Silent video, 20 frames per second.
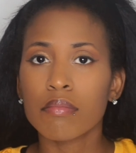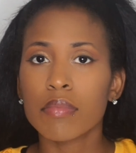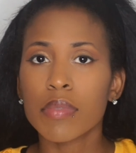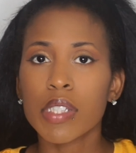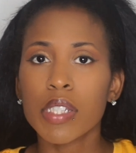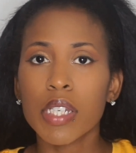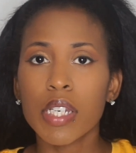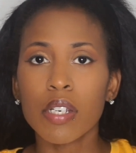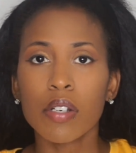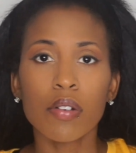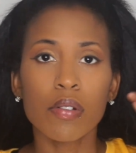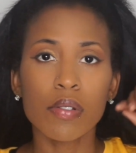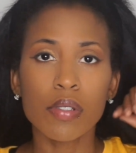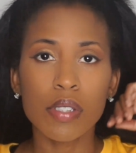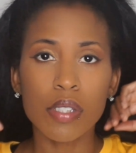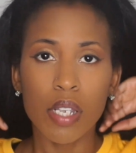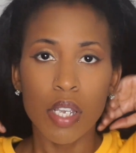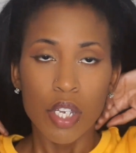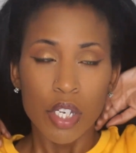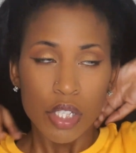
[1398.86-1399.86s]

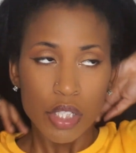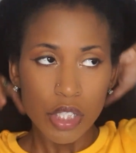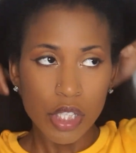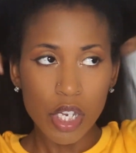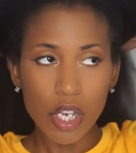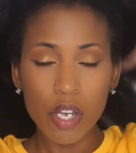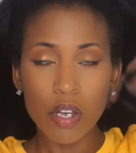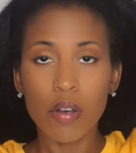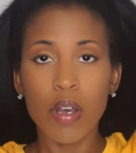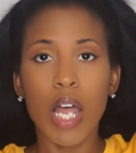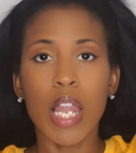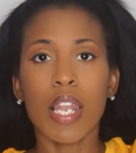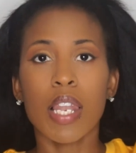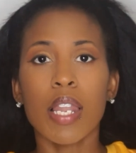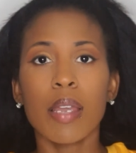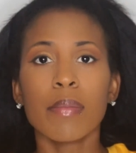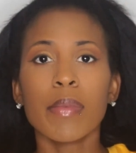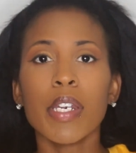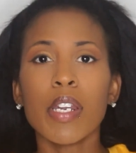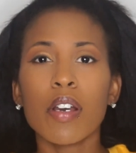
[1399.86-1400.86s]
Steals. So
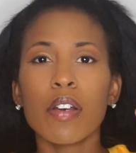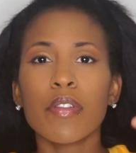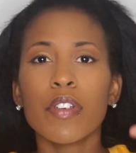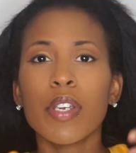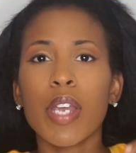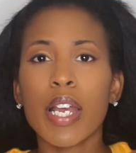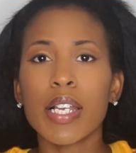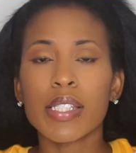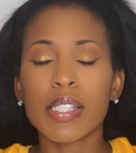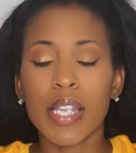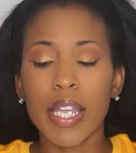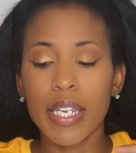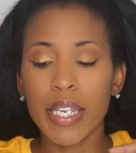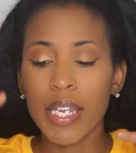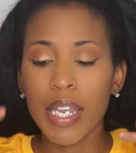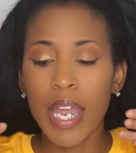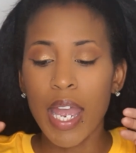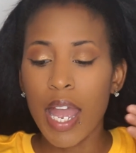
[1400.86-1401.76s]
let me know if you guys like it.